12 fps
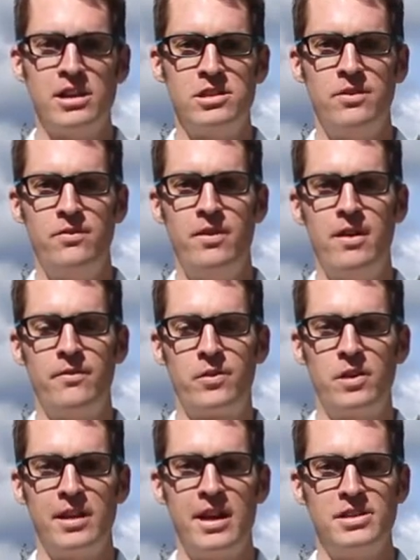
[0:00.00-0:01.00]
get you fit for
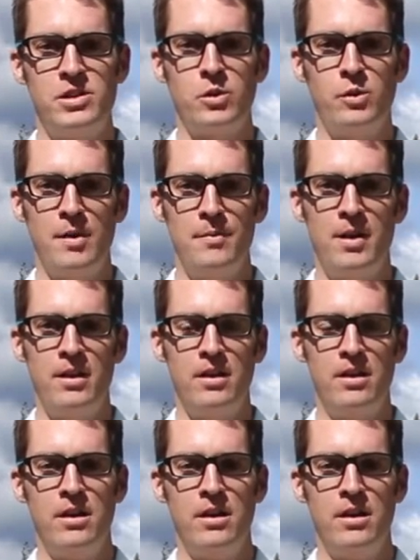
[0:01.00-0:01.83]
the latest equipment.